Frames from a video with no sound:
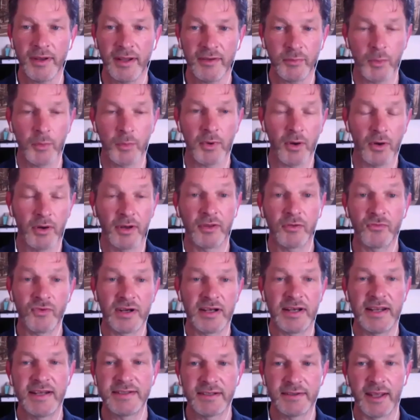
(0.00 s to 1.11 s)
why we call it the
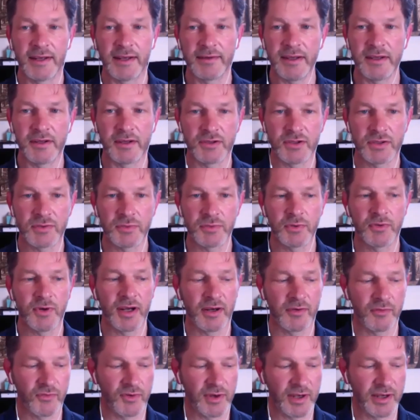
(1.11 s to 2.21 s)
releasing technique. It's just we're trying to
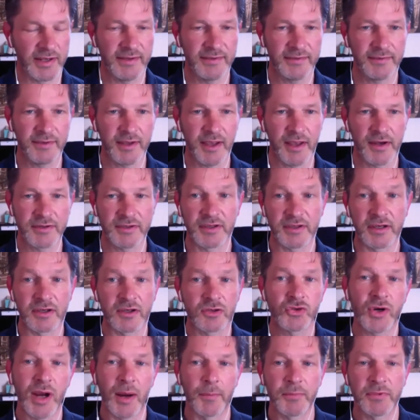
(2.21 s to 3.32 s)
release the energy, the
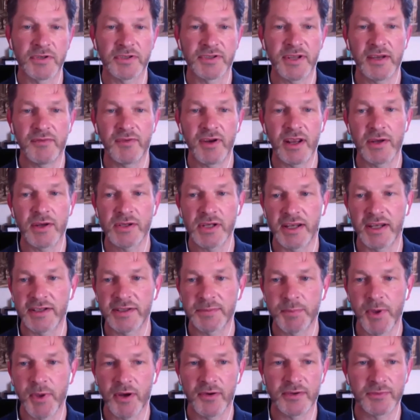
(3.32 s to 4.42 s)
trap. Just think of it as an
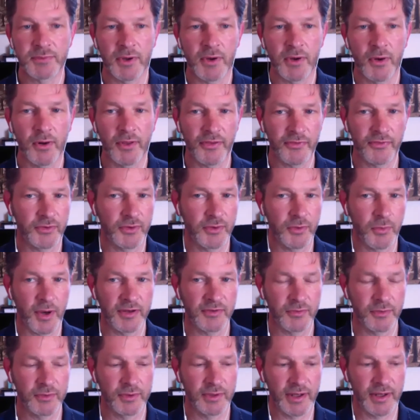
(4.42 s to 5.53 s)
experience we all went
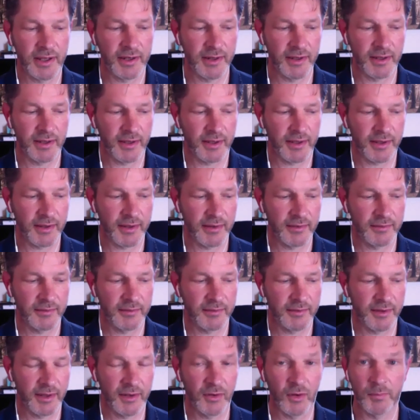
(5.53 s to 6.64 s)
through an
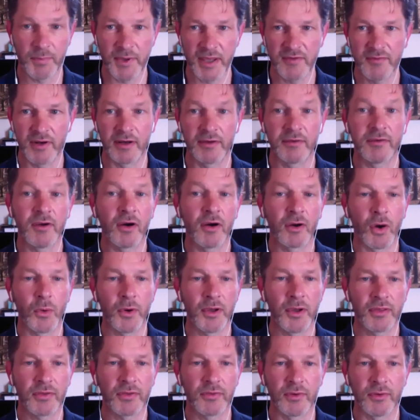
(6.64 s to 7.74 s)
upheaval and are going
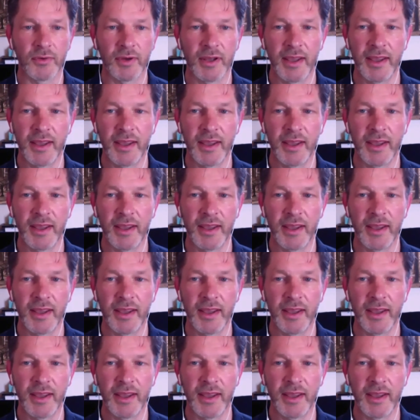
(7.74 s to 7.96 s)
through.